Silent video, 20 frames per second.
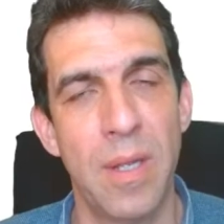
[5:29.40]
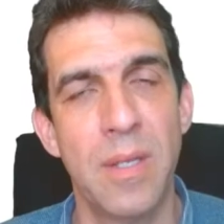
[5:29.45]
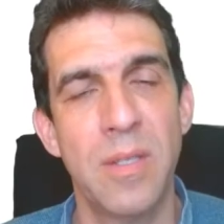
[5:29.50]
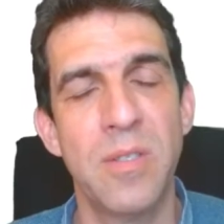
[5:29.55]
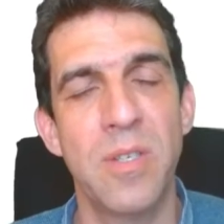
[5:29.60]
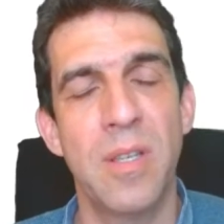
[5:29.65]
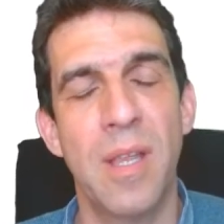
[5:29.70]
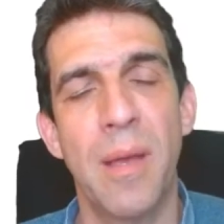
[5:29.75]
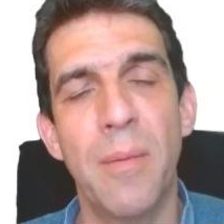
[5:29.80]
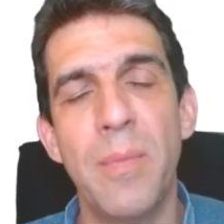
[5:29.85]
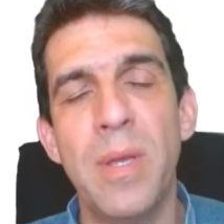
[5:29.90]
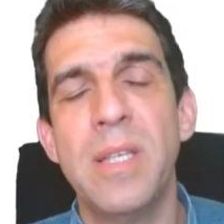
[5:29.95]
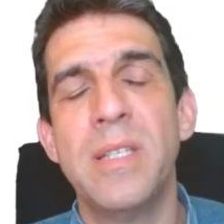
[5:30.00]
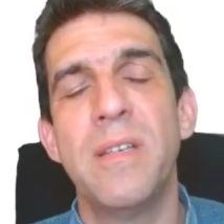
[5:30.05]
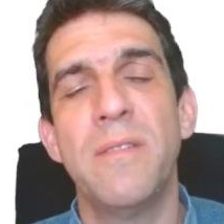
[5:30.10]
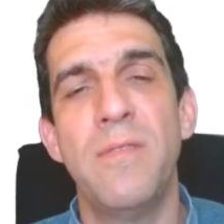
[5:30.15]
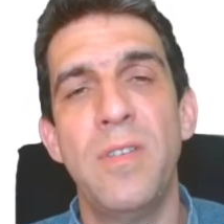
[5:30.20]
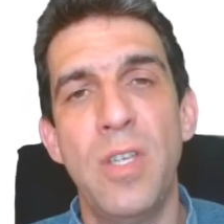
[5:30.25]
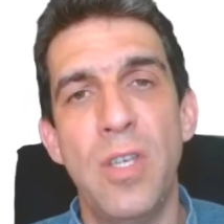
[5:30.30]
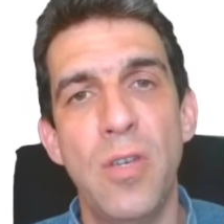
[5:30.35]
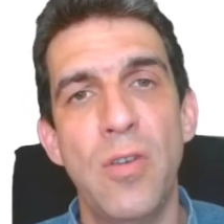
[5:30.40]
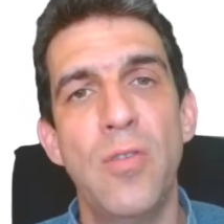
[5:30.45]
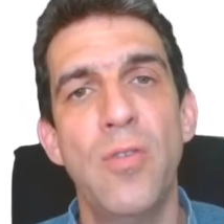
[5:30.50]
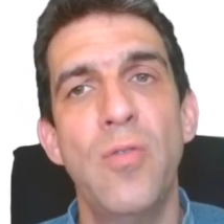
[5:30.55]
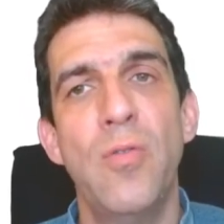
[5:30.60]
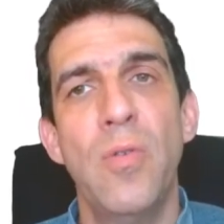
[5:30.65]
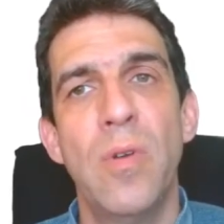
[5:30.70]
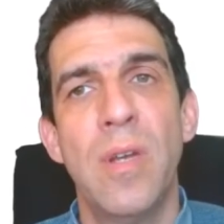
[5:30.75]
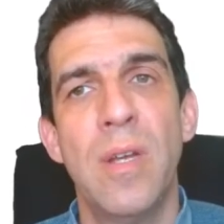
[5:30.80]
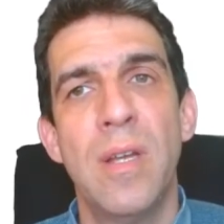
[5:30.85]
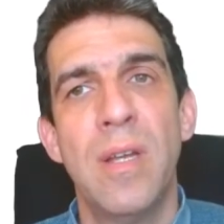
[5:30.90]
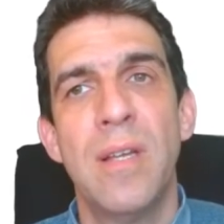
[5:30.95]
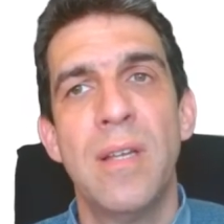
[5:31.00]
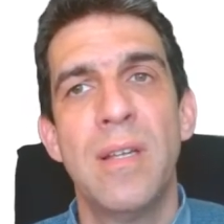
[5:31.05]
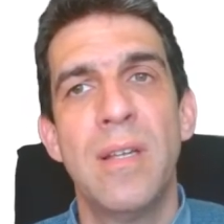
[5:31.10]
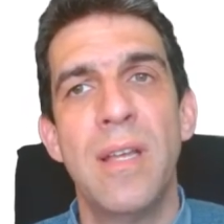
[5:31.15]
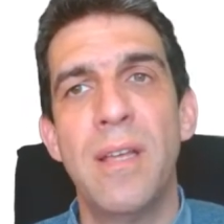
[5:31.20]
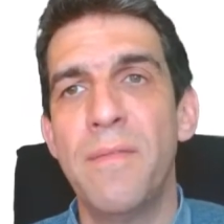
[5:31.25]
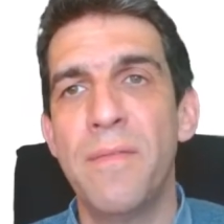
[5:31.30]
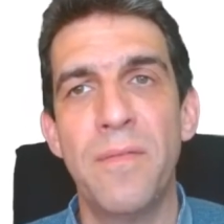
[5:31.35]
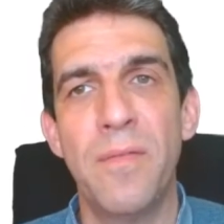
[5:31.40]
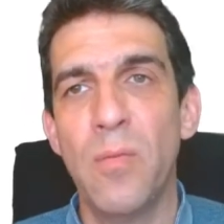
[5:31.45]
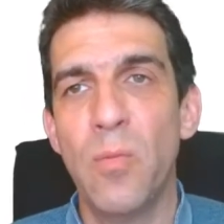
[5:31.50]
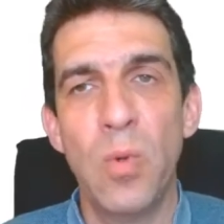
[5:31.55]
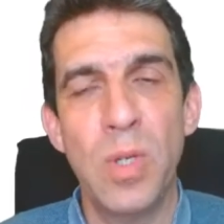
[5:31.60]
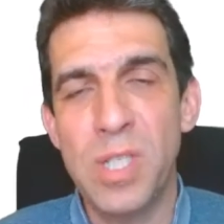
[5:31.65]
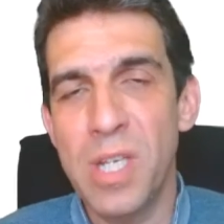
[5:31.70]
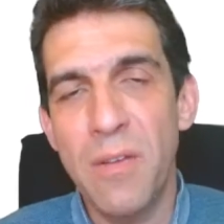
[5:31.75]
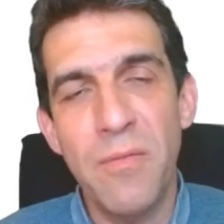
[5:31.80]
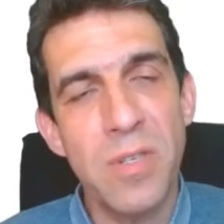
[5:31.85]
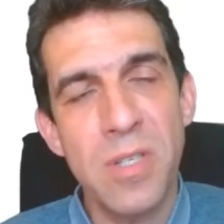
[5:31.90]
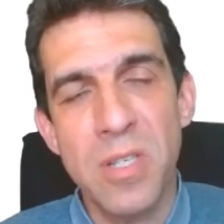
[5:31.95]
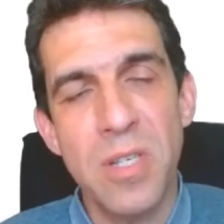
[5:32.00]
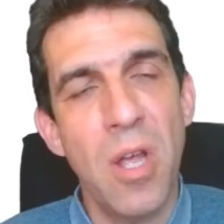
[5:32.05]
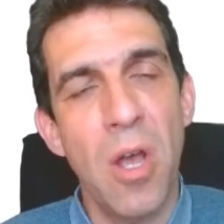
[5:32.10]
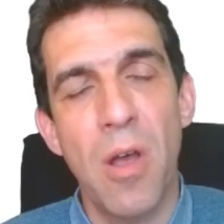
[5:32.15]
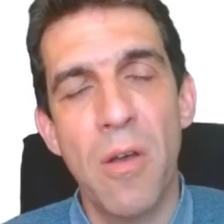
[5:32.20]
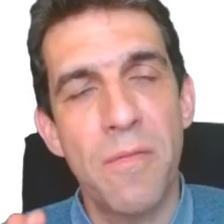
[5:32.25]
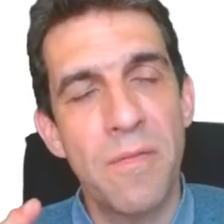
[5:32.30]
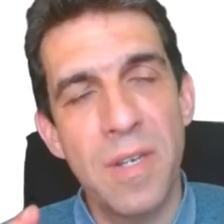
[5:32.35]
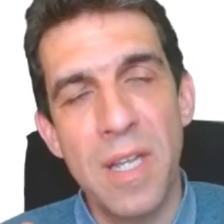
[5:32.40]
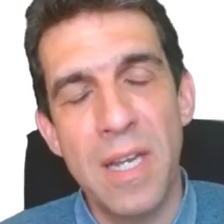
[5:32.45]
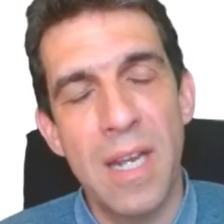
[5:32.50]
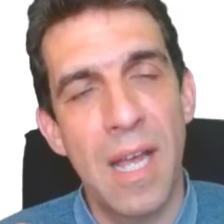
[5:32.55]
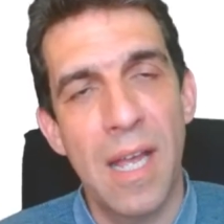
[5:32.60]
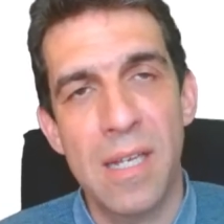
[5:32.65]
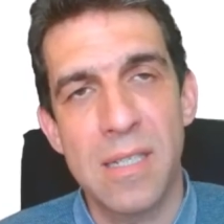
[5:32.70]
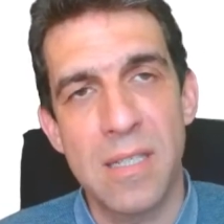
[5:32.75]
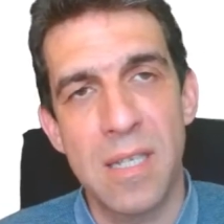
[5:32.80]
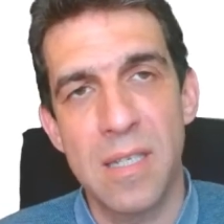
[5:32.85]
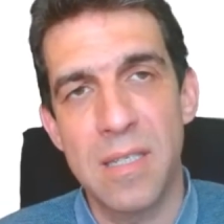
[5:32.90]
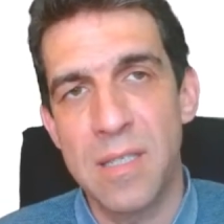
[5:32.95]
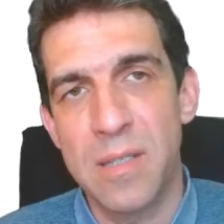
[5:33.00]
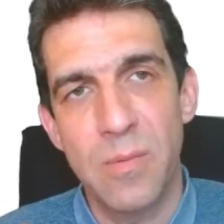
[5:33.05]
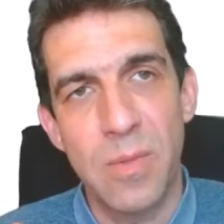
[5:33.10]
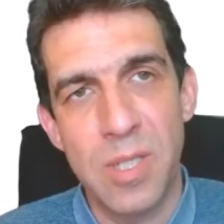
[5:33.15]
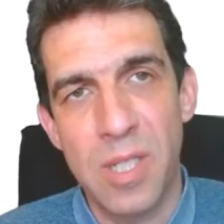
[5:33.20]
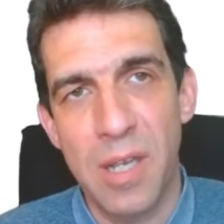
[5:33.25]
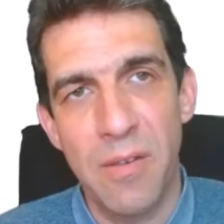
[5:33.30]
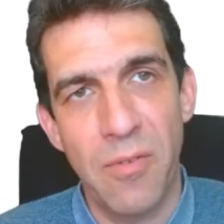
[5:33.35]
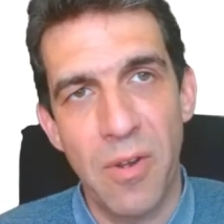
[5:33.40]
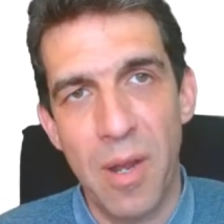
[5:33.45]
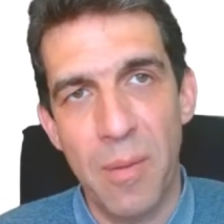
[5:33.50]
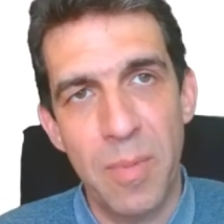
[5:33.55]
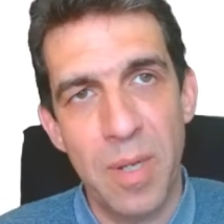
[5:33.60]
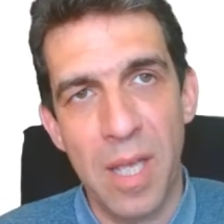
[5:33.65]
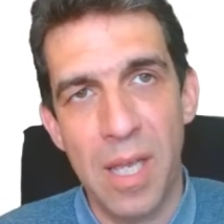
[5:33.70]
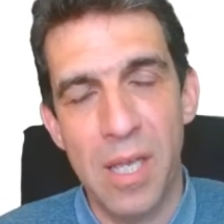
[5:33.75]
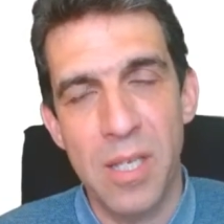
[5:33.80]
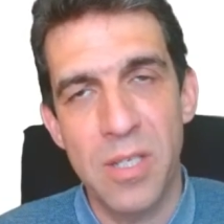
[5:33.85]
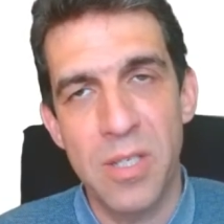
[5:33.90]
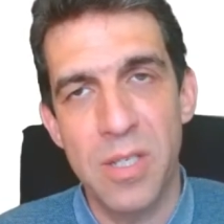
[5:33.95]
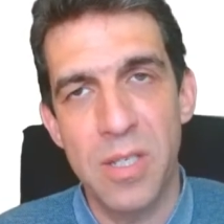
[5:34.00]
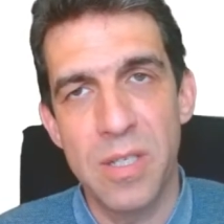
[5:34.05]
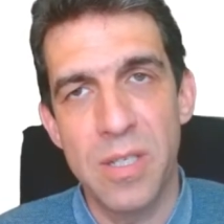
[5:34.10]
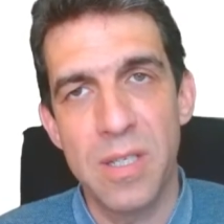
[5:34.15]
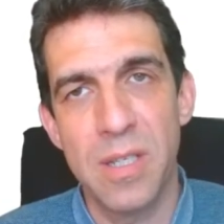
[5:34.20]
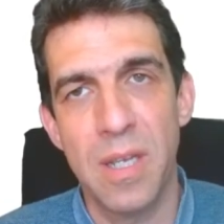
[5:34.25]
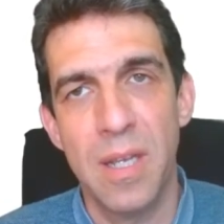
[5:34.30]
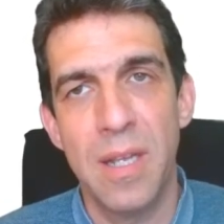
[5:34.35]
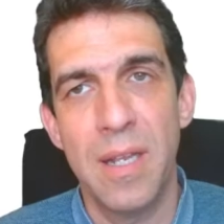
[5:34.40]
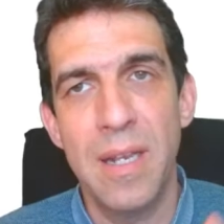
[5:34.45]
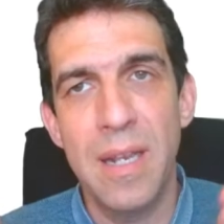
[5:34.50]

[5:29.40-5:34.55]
So that means if whichever staff need access to whichever applications,